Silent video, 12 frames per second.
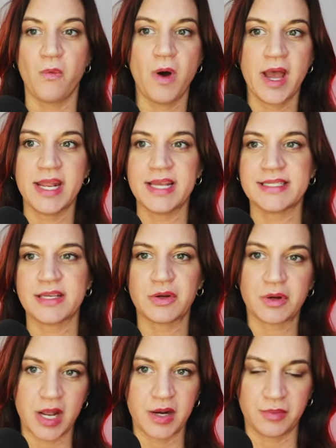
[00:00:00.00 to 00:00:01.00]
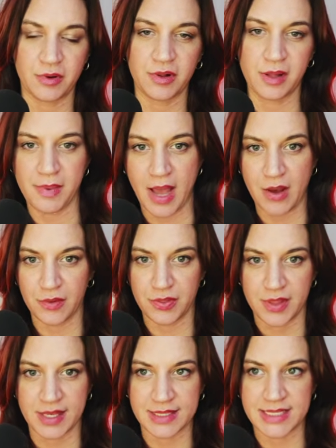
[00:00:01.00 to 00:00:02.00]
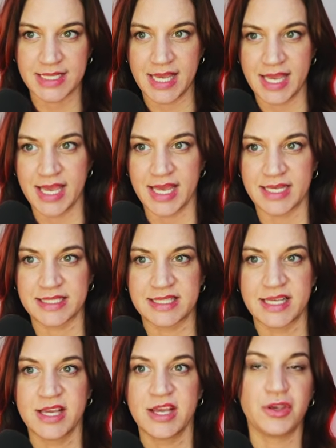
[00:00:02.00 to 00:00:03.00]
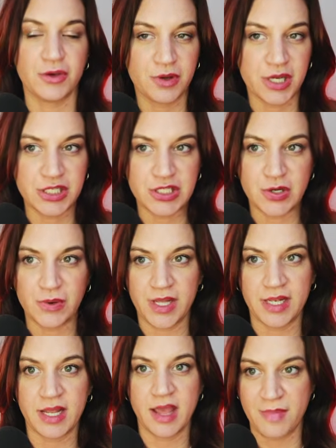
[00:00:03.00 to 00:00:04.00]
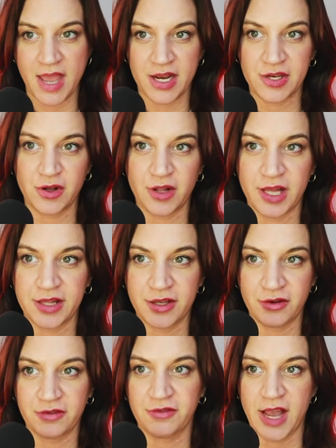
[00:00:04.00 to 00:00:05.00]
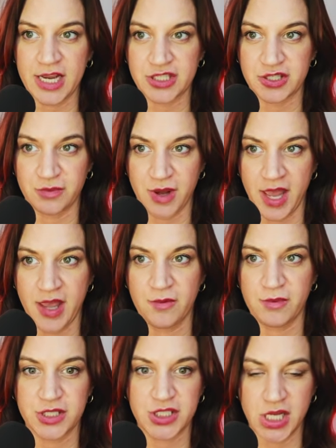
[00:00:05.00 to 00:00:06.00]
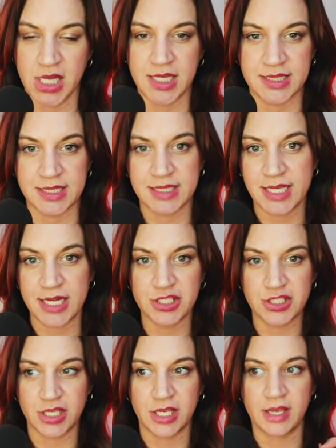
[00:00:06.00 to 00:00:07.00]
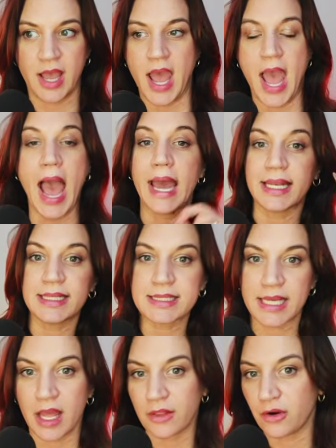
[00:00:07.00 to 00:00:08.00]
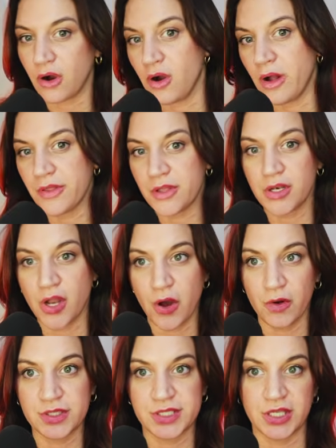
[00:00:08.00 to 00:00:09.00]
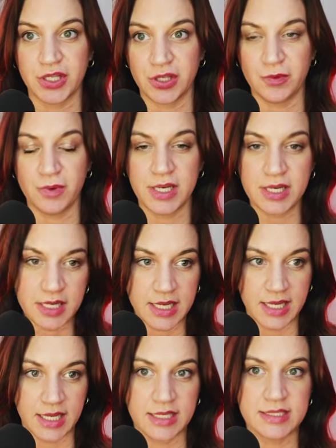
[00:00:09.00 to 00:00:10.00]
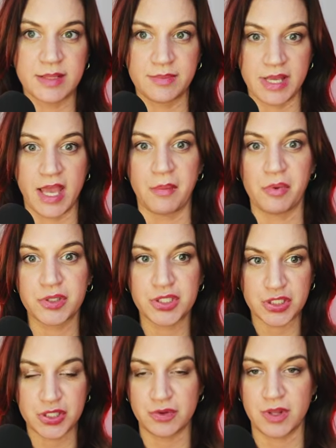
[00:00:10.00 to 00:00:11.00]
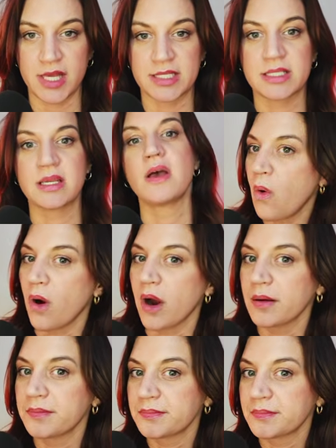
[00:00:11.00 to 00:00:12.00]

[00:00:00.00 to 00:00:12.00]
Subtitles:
what is incredible about this is you can do it manual and the old-fashioned way, which is essentially adding together all the nodes that you would need to be able to do this. Or